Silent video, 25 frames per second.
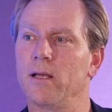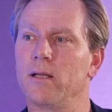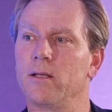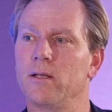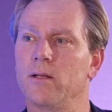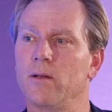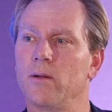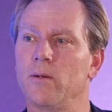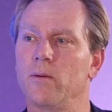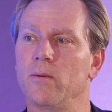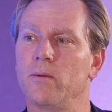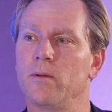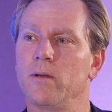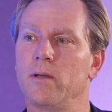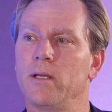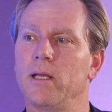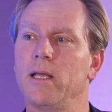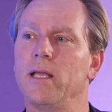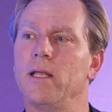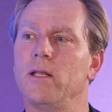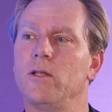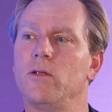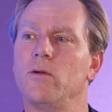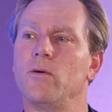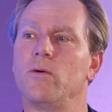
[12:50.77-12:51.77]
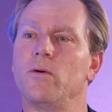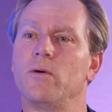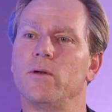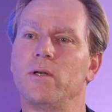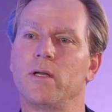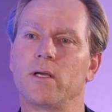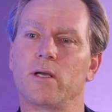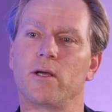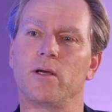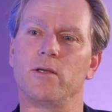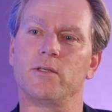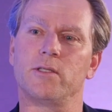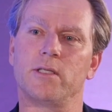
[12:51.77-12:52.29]
you know, in your
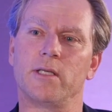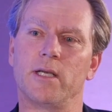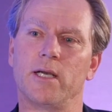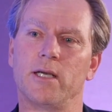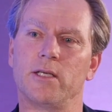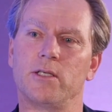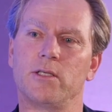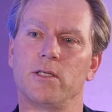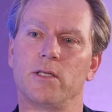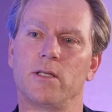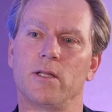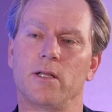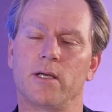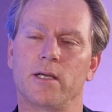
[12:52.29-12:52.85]
negotiation.